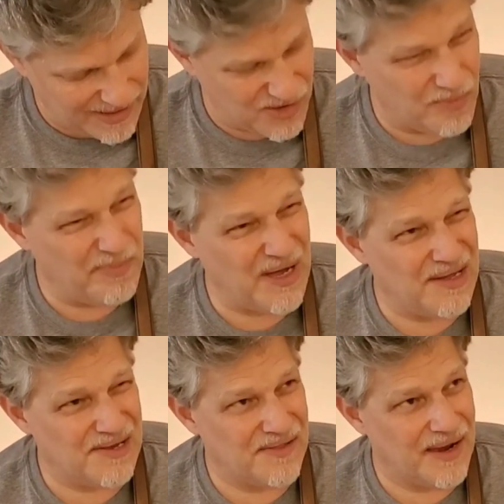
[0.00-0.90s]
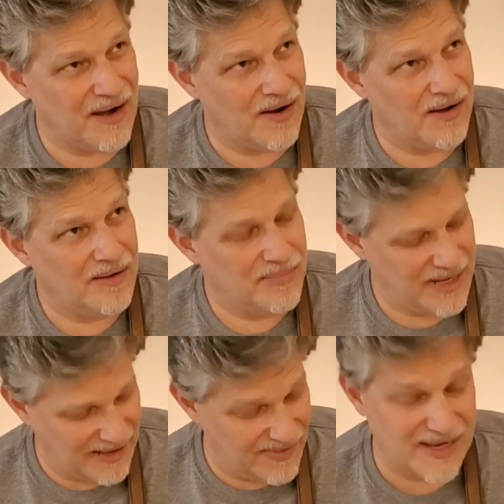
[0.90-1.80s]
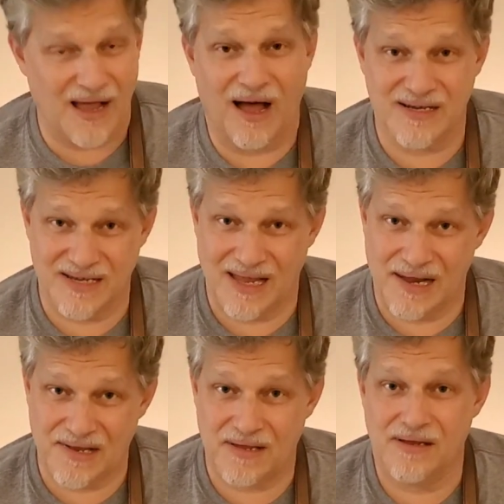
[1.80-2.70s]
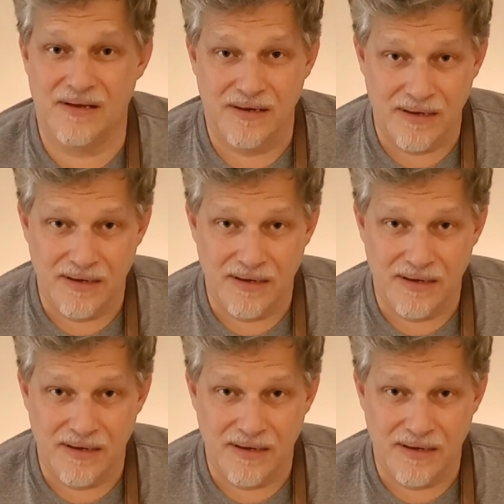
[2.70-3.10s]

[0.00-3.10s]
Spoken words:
a little buzz there. But in the context of